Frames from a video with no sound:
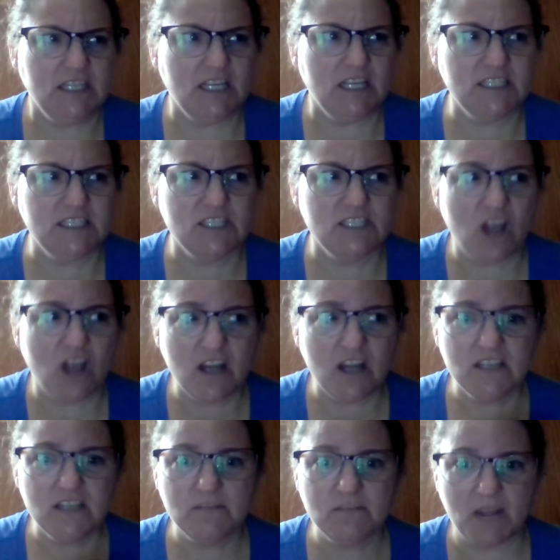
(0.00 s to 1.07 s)
it's not
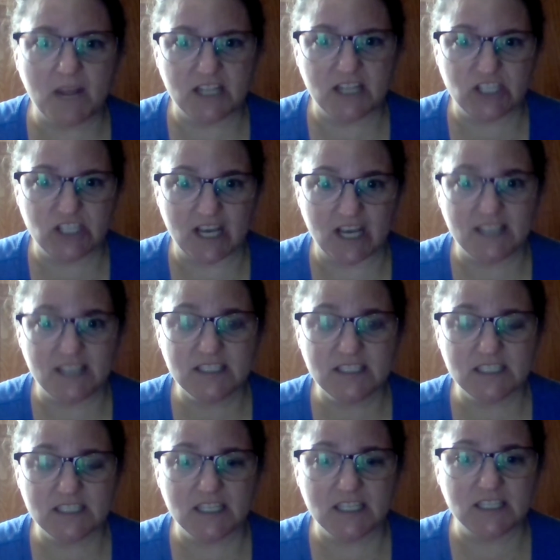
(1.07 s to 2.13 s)
in my
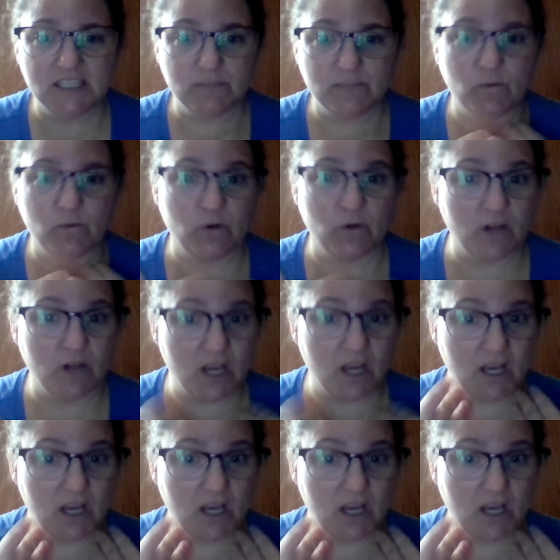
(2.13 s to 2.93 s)
chest, it's more